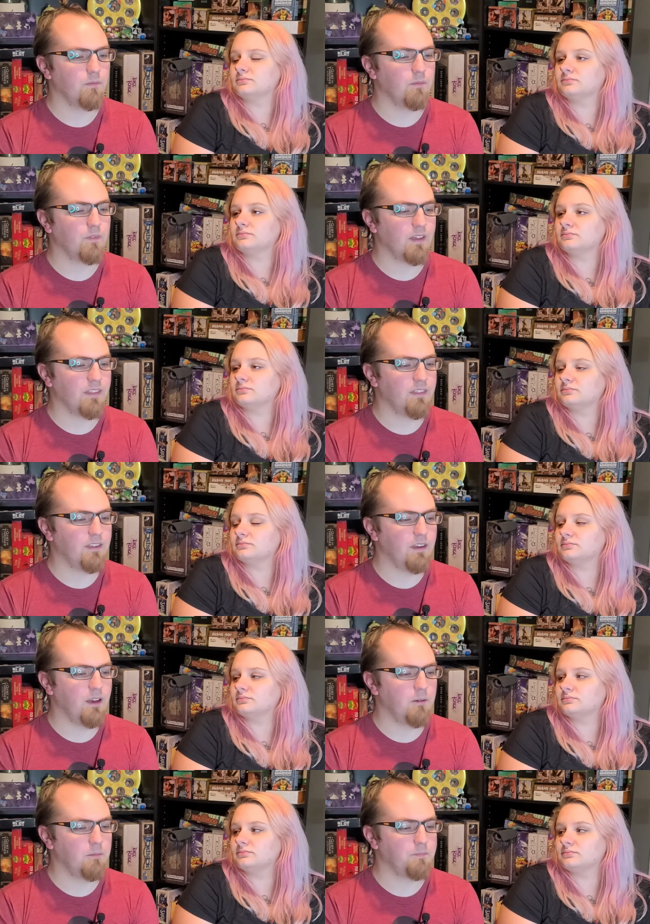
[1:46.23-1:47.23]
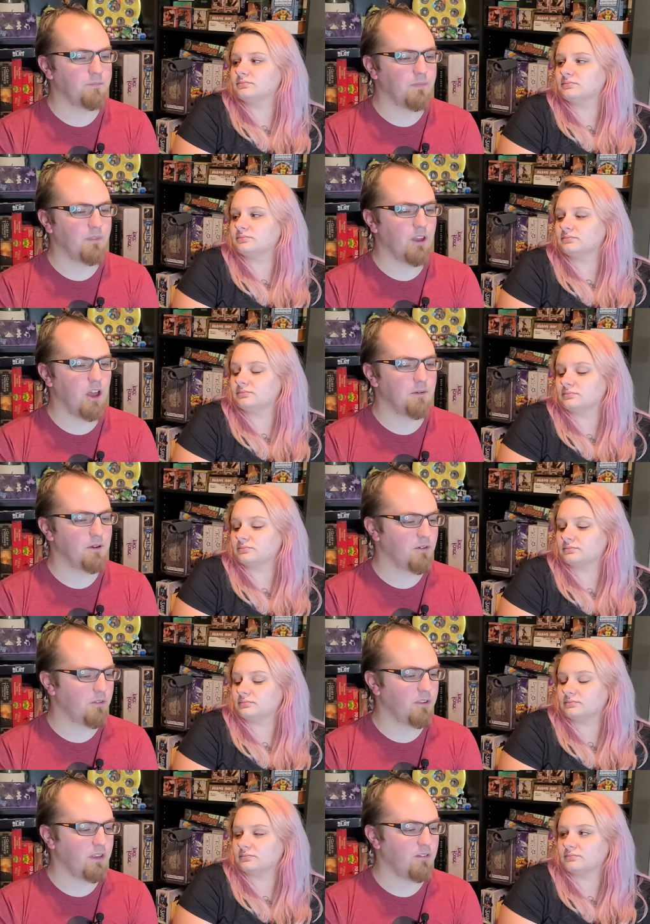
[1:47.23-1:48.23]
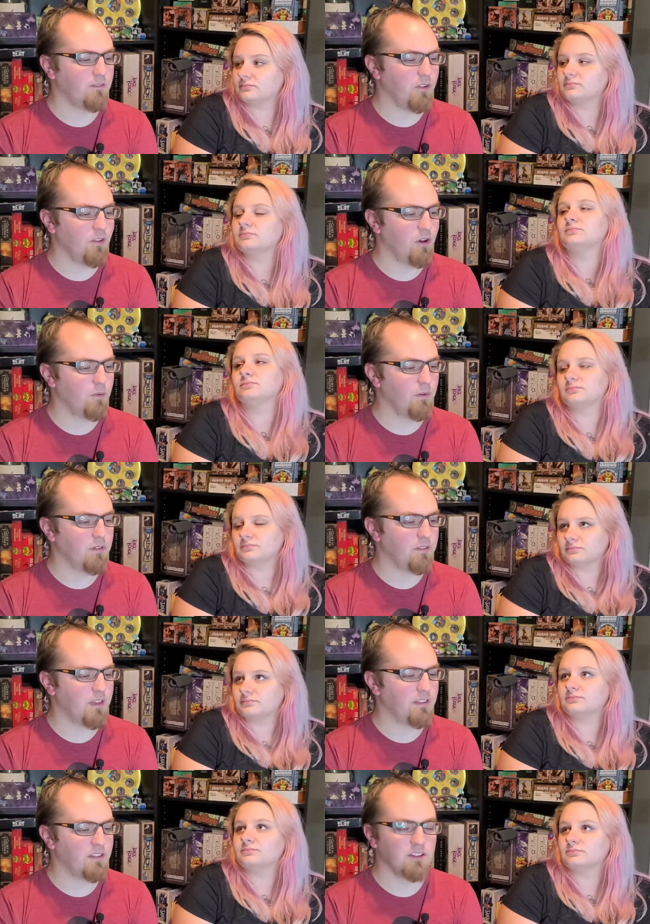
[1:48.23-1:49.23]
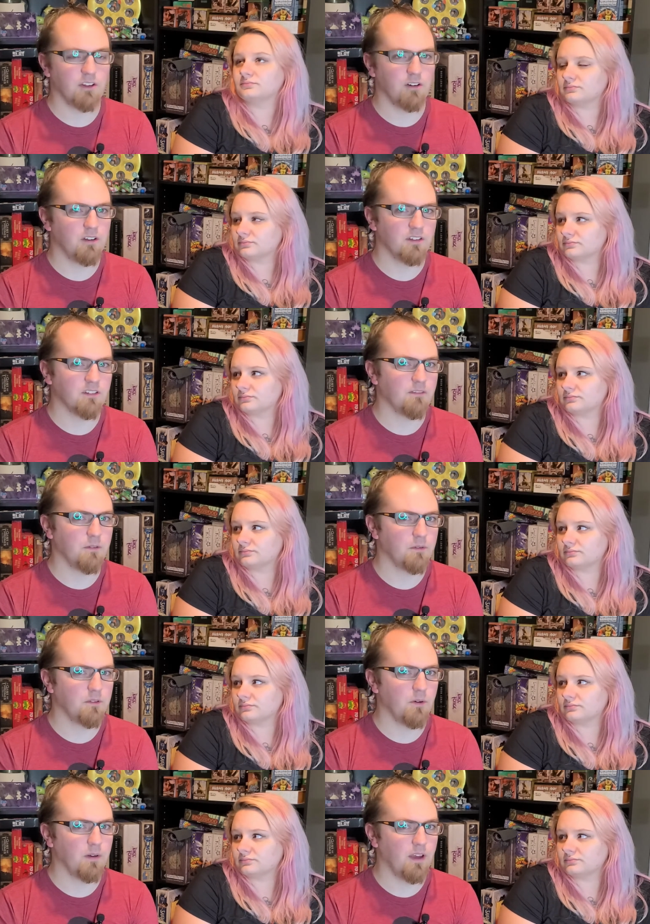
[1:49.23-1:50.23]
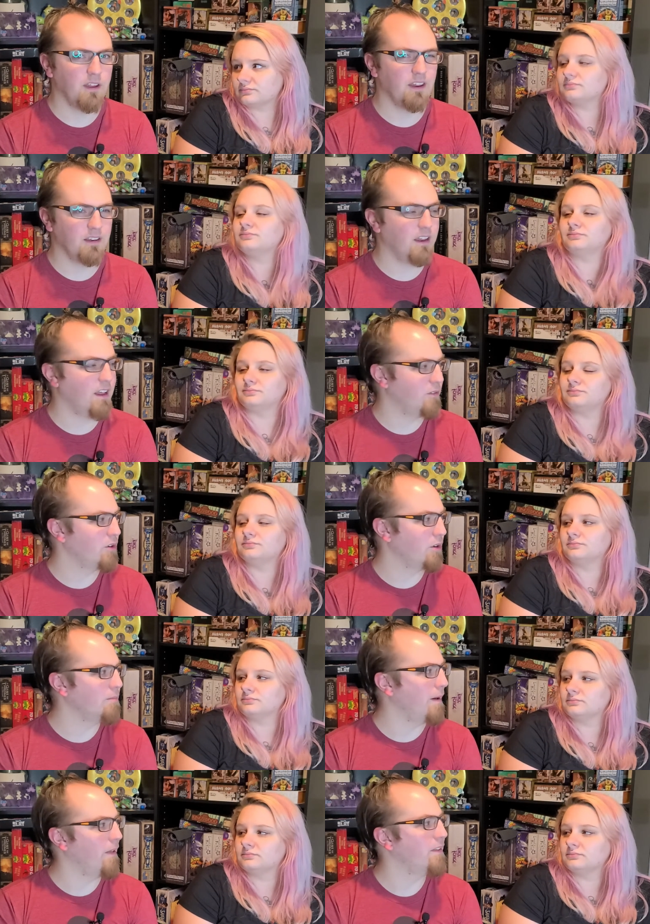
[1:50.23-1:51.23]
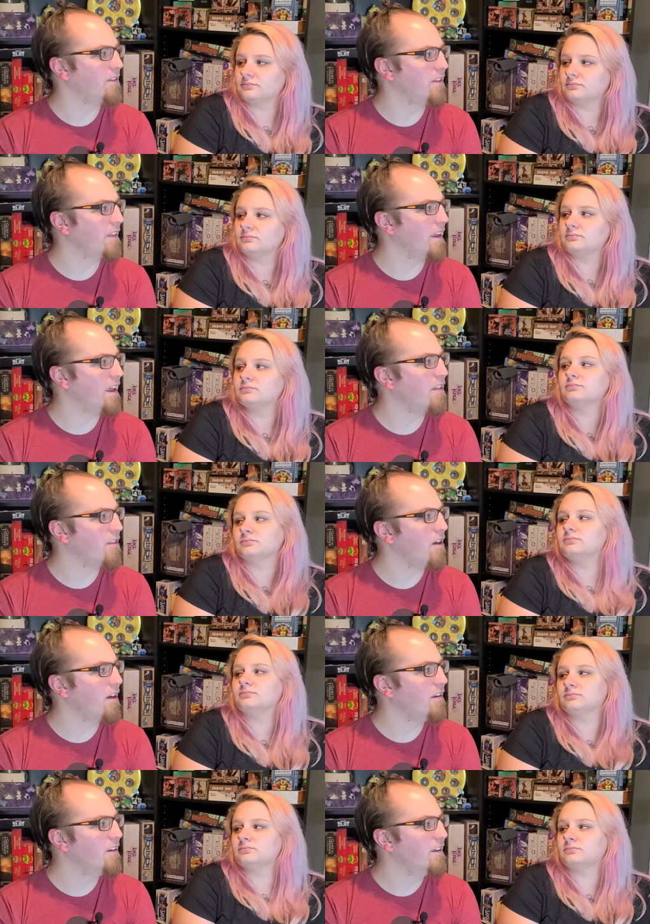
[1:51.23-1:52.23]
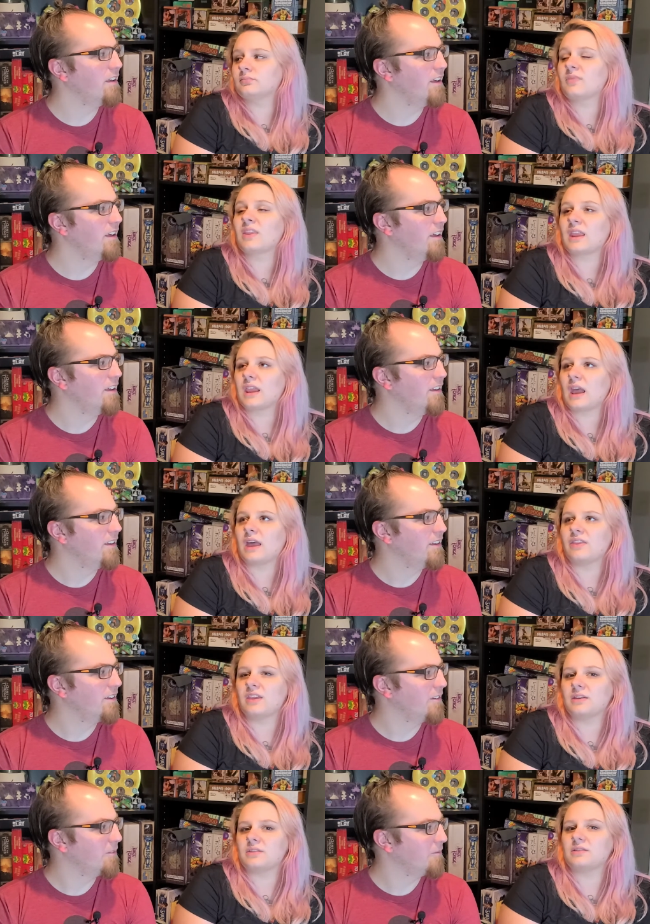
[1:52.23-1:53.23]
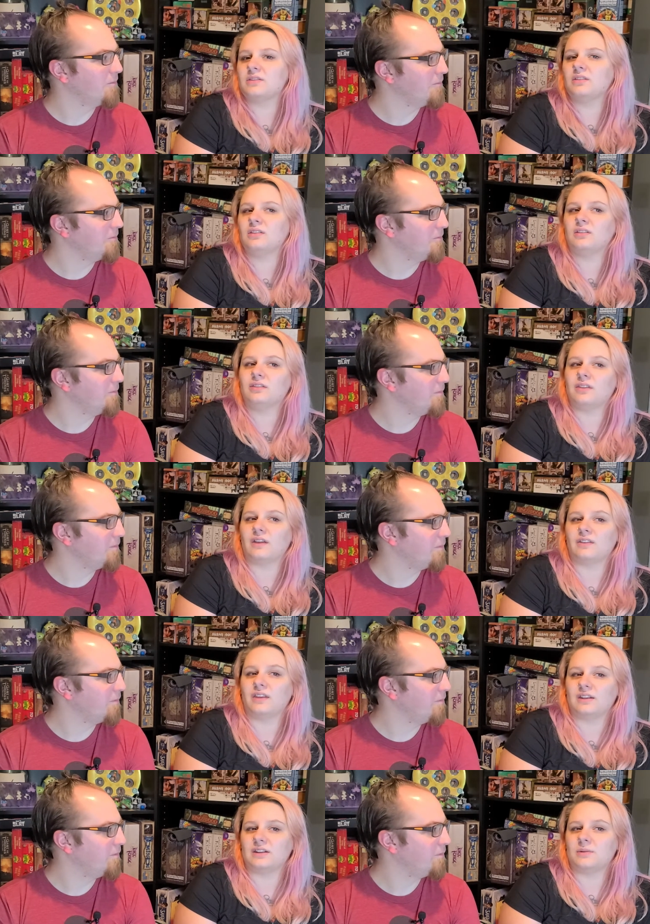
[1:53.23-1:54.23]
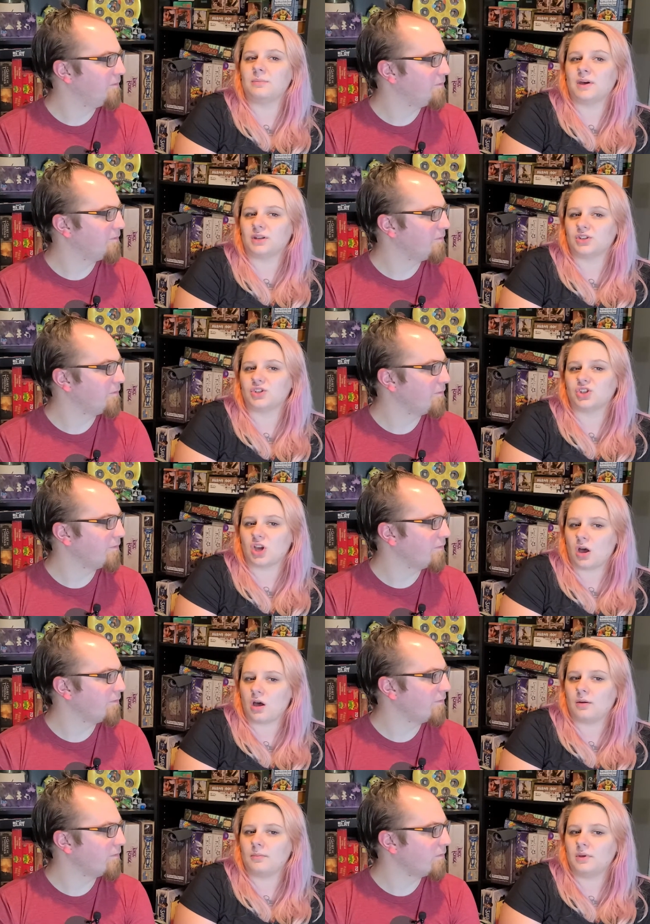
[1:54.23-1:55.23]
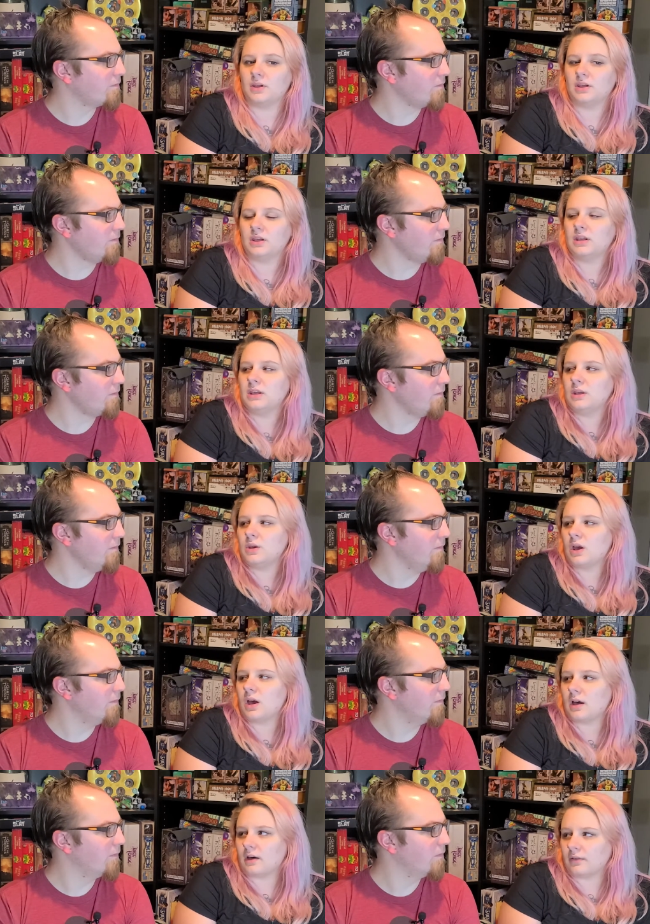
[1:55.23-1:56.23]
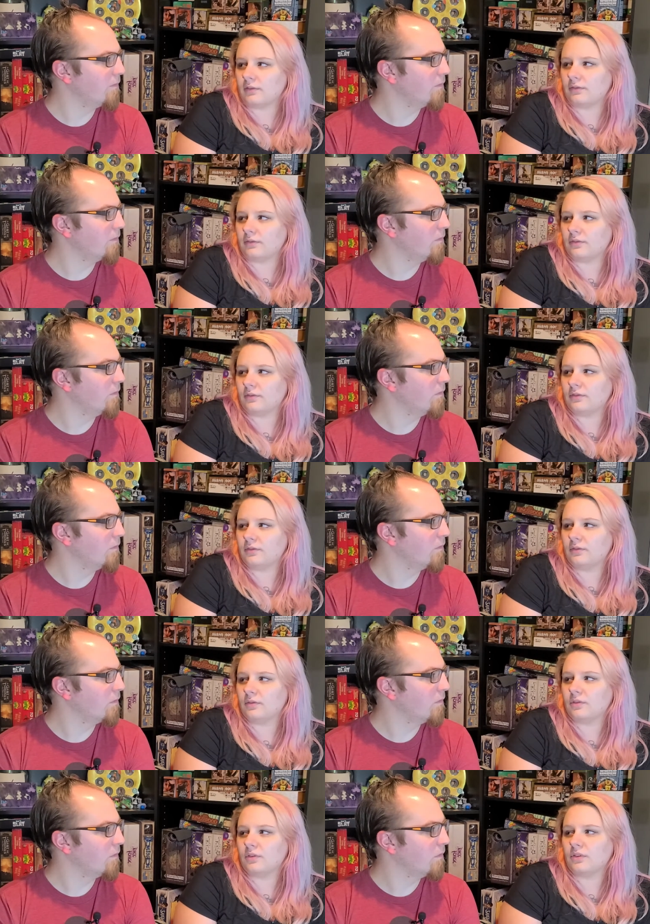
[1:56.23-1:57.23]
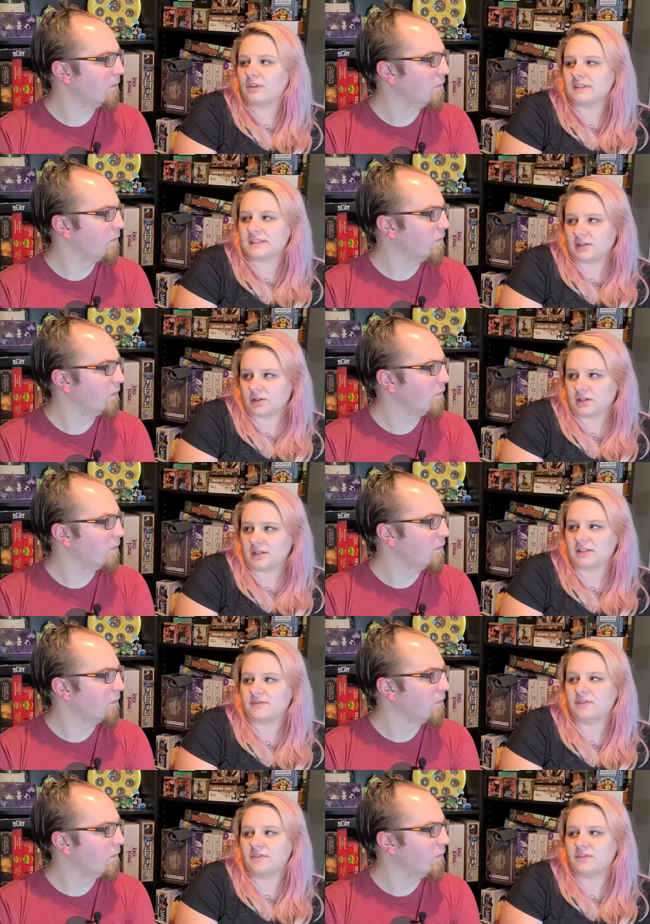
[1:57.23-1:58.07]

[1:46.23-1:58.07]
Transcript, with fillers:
Speaker 1: like the um, the comic relief along with like the serious stuff that was going on. It did have a good balance of that. I thought.
Speaker 2: Mm-hmm. I think that they did a better job of the serious